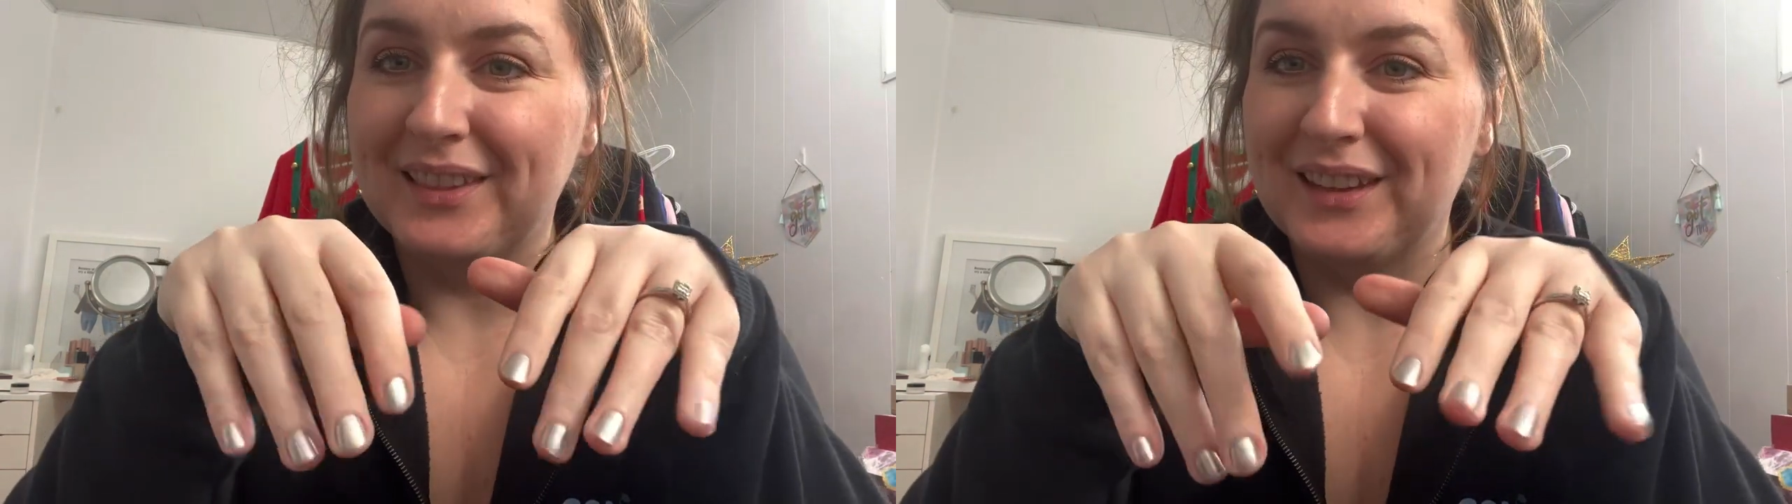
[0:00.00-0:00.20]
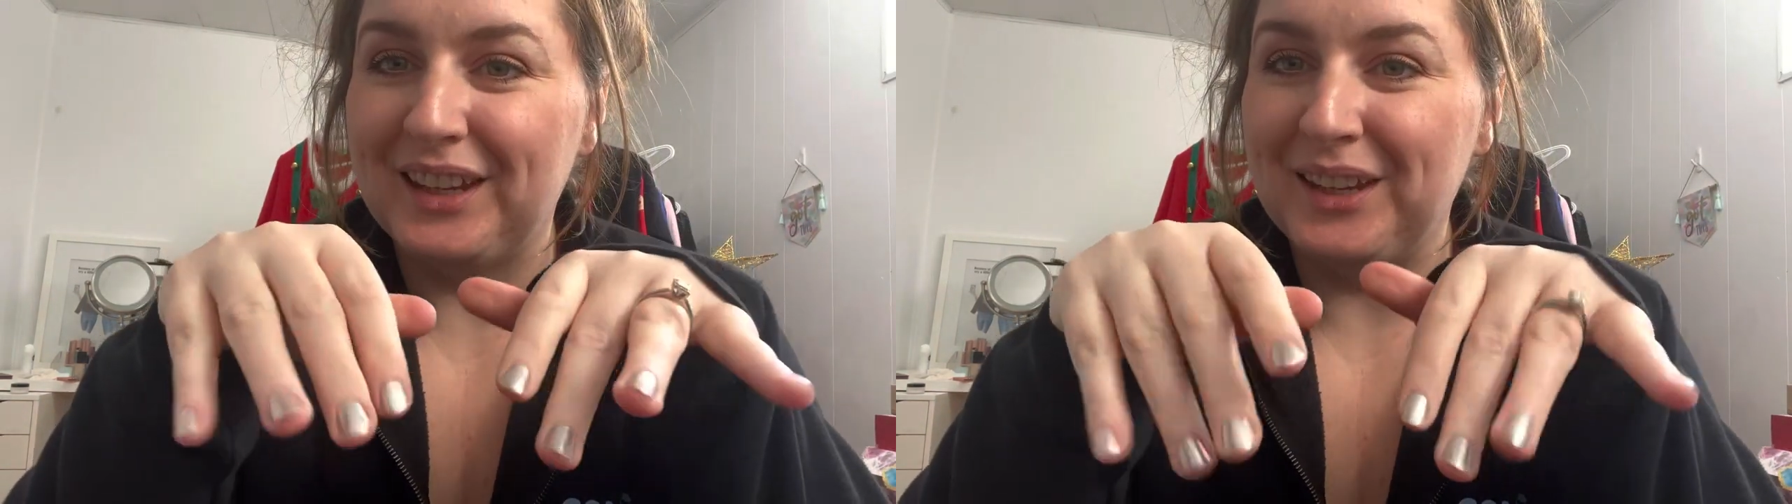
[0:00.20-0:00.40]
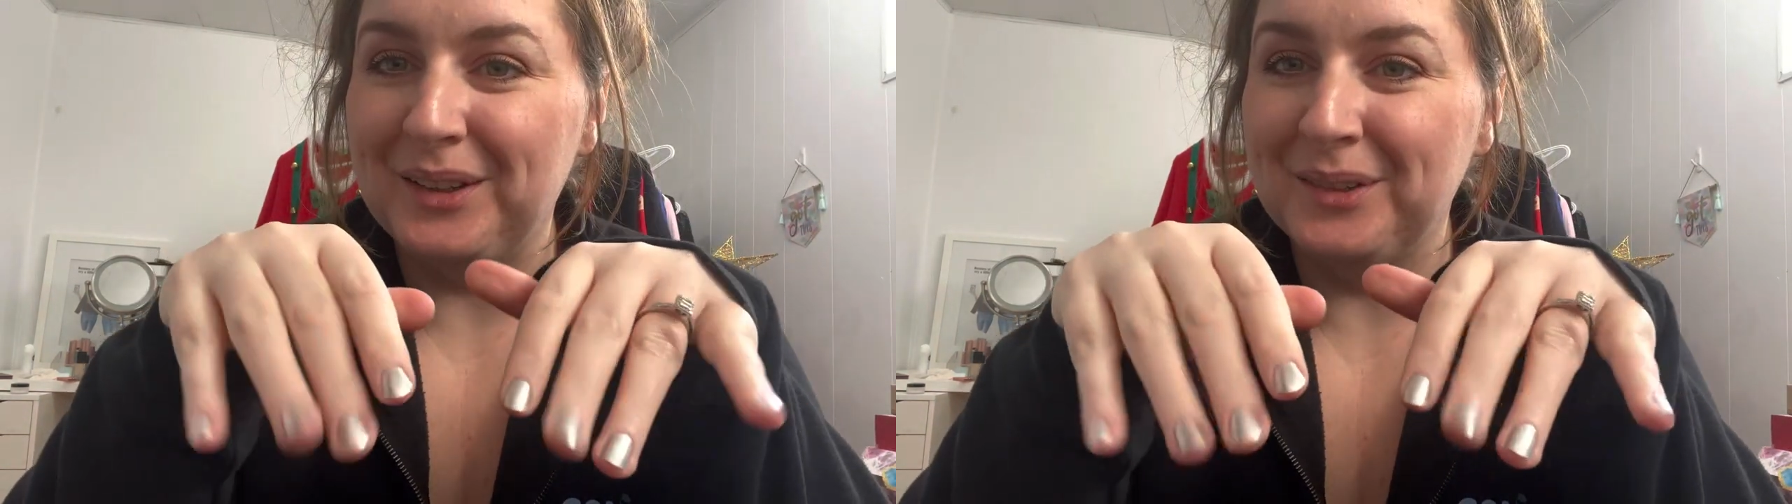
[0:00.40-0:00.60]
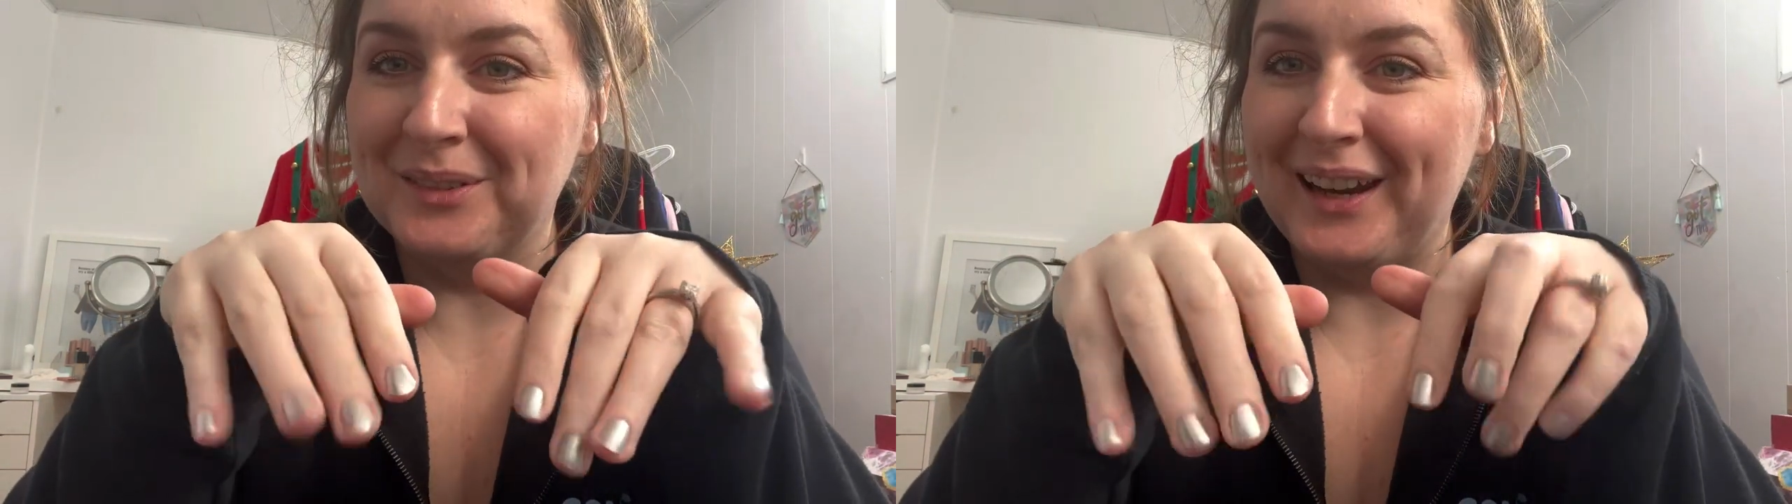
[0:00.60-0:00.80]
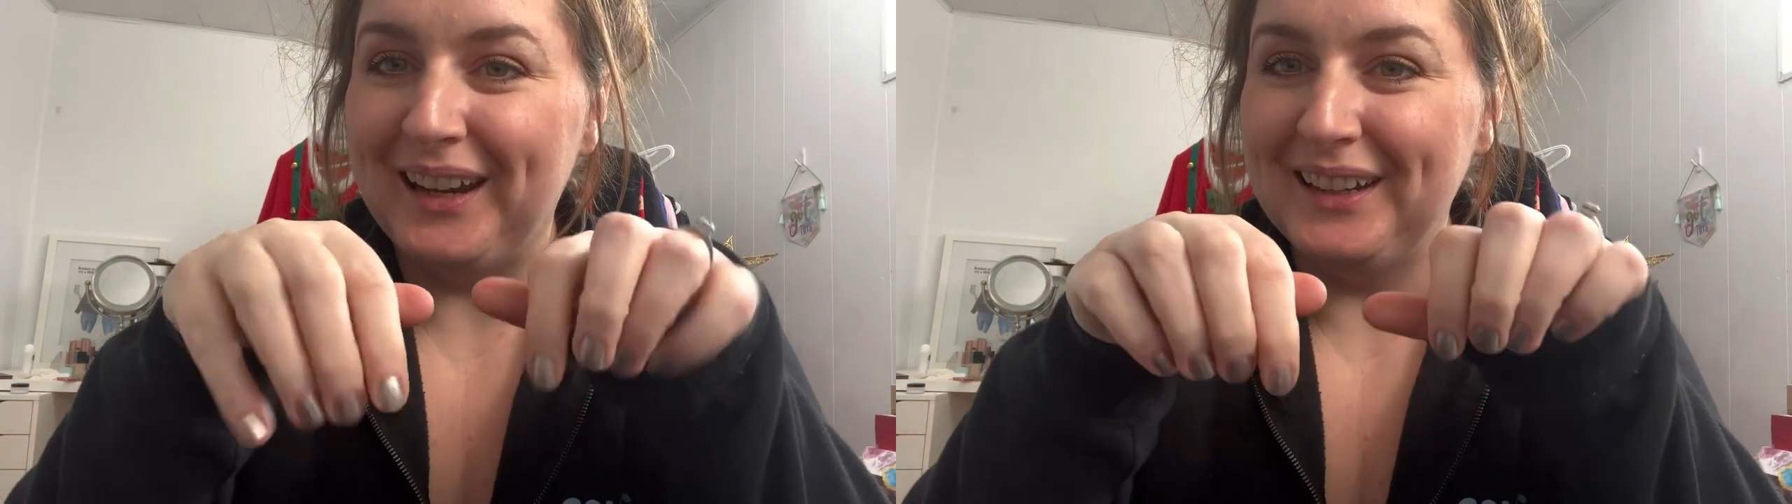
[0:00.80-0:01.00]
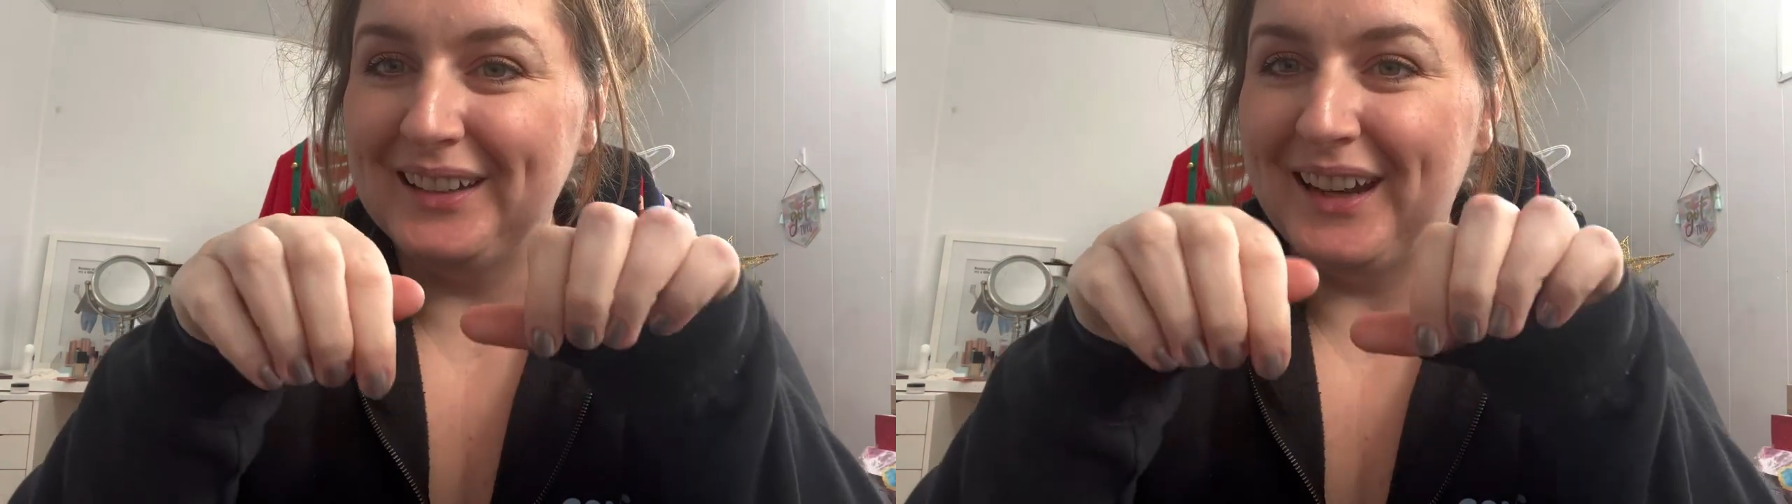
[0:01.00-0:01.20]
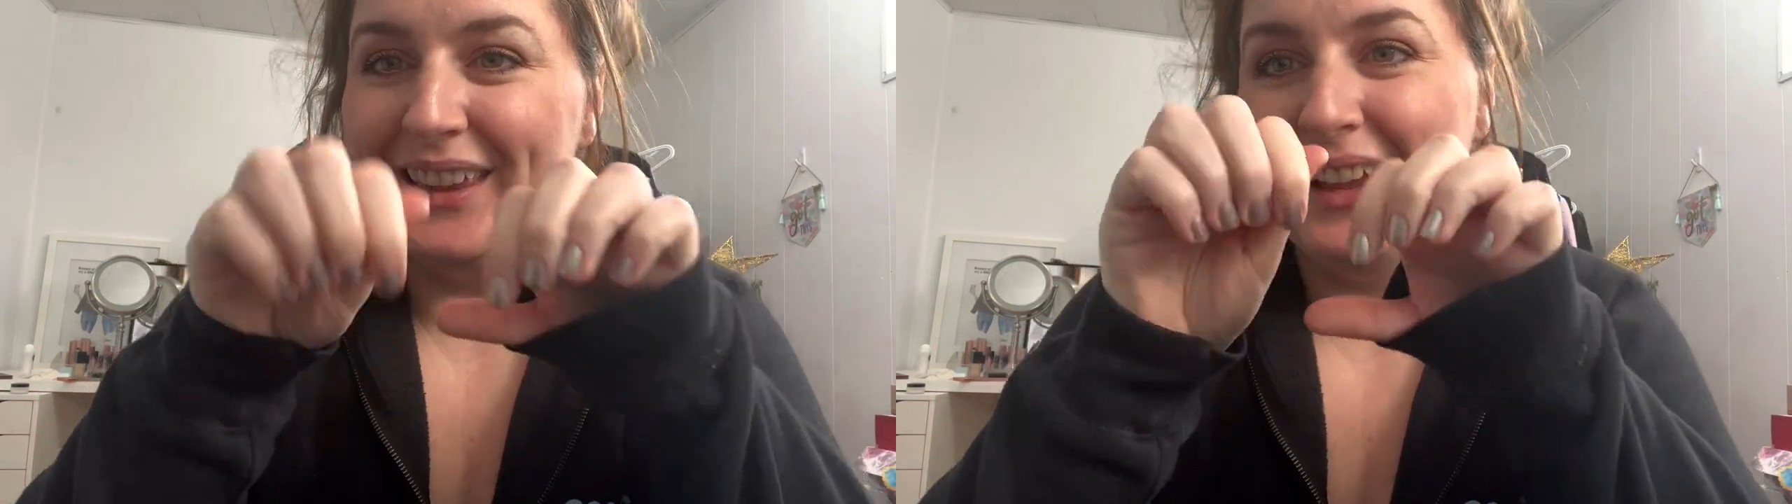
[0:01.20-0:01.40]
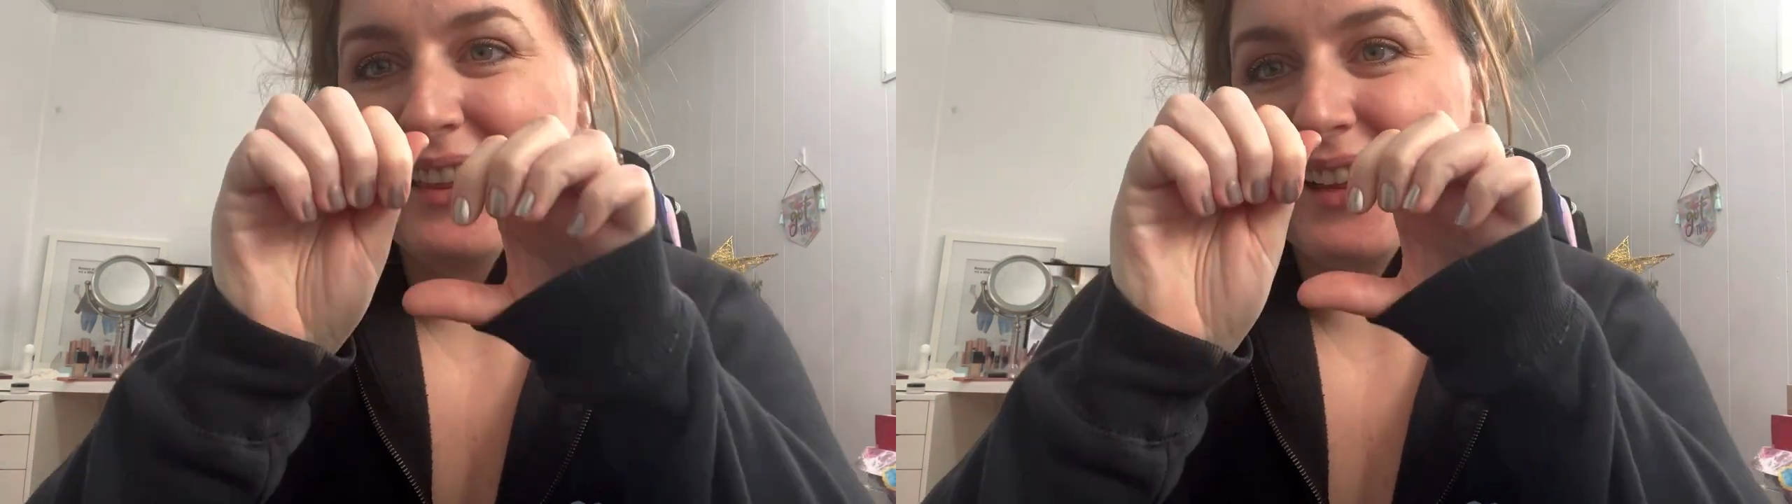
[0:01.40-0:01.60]
cute, right?
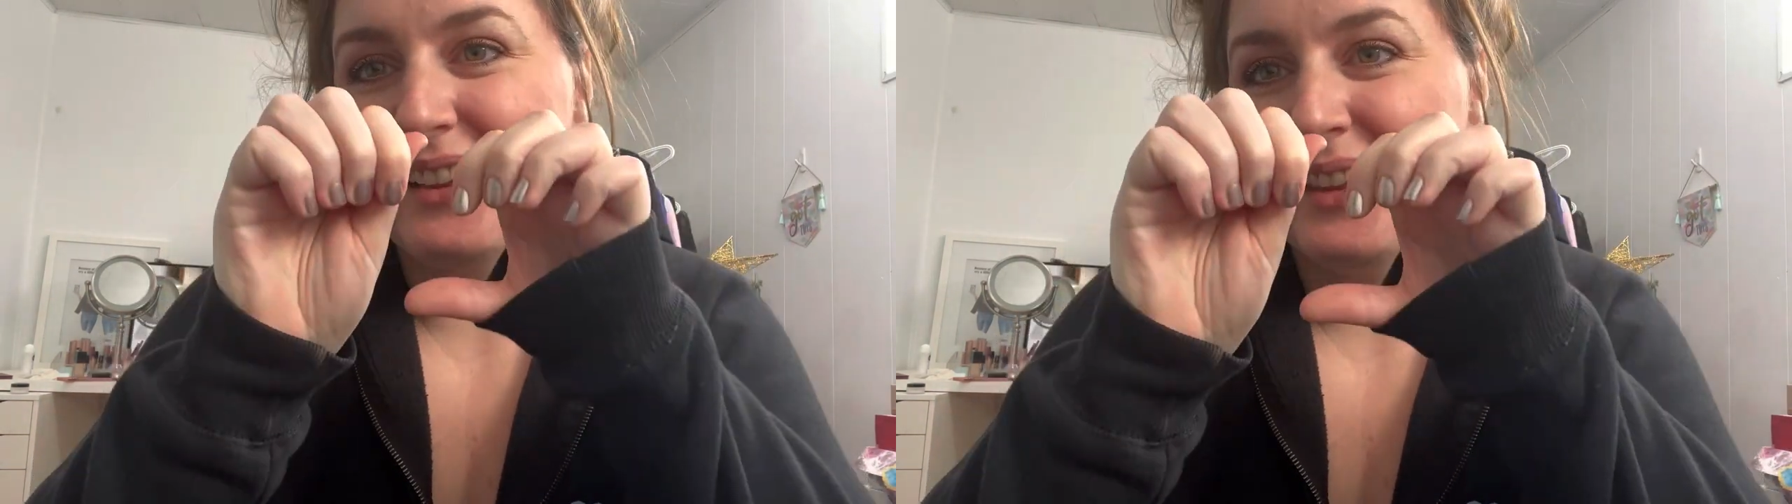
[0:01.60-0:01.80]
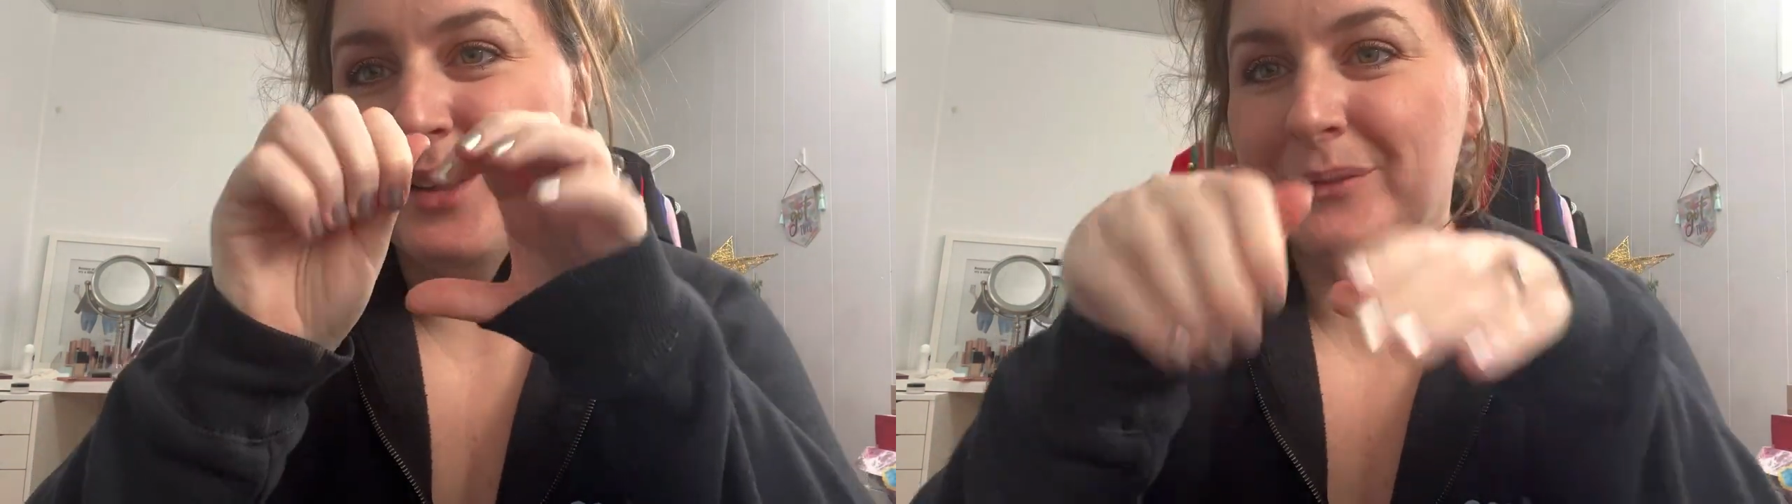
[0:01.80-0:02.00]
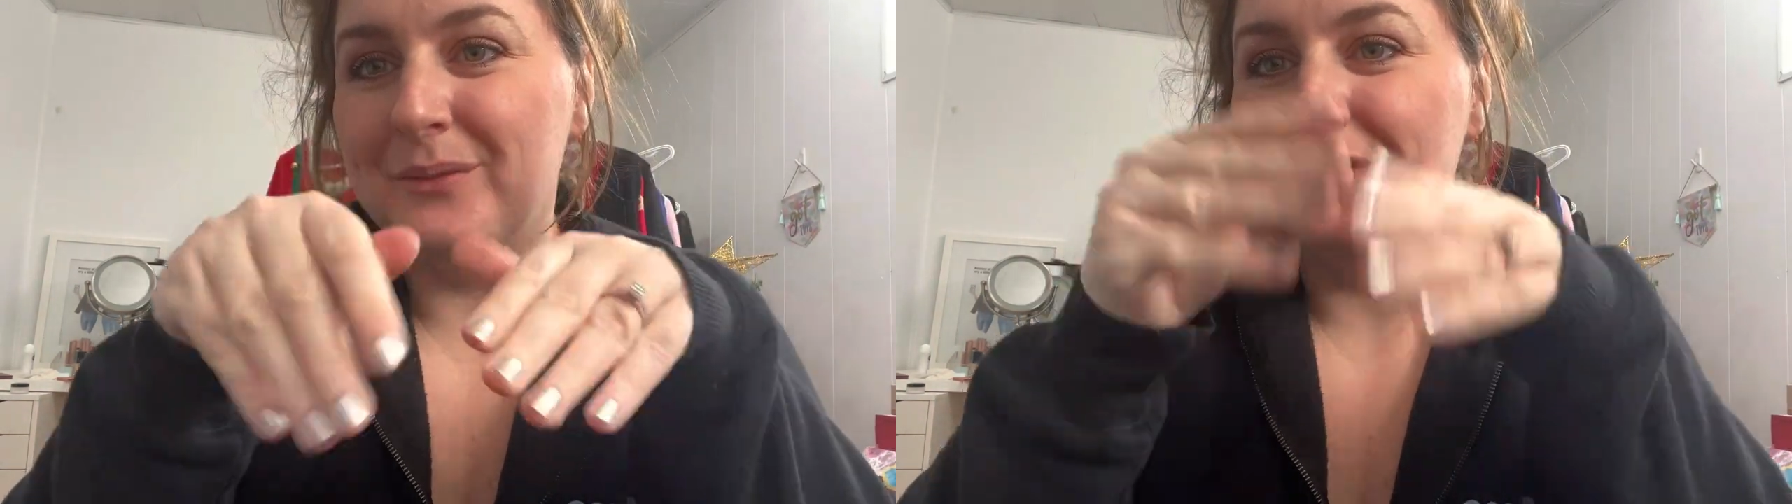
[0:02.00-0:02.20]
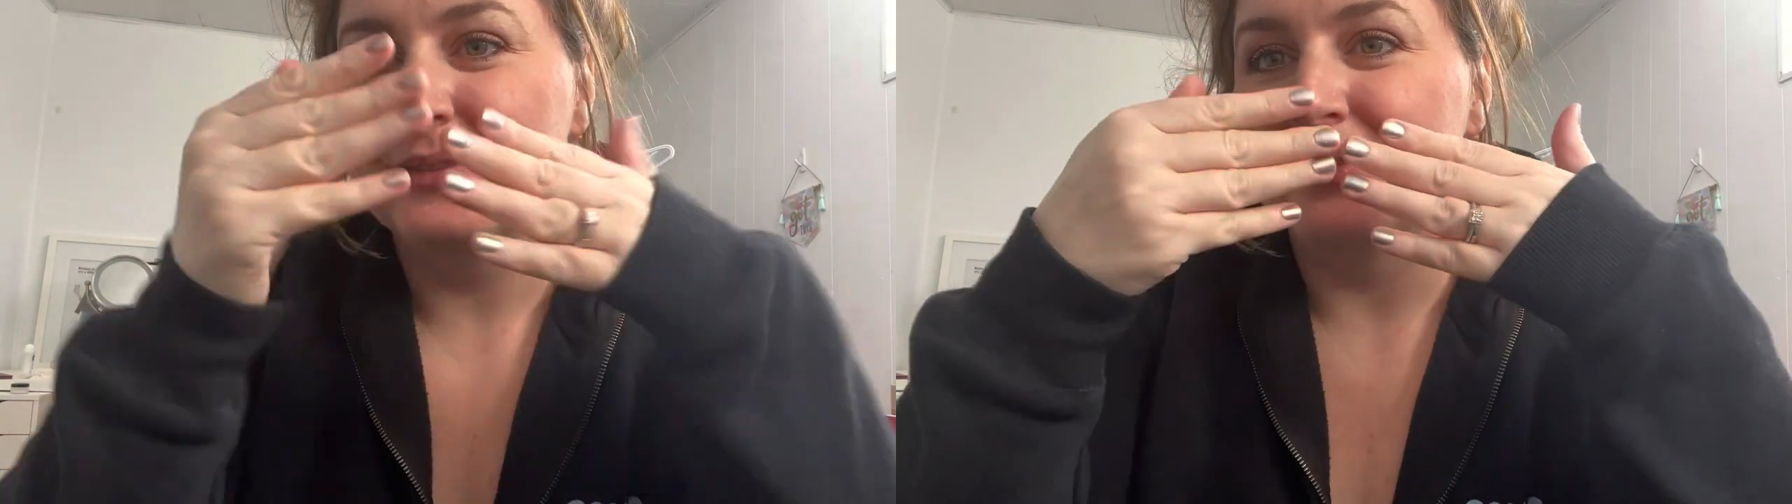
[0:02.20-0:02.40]
I like them.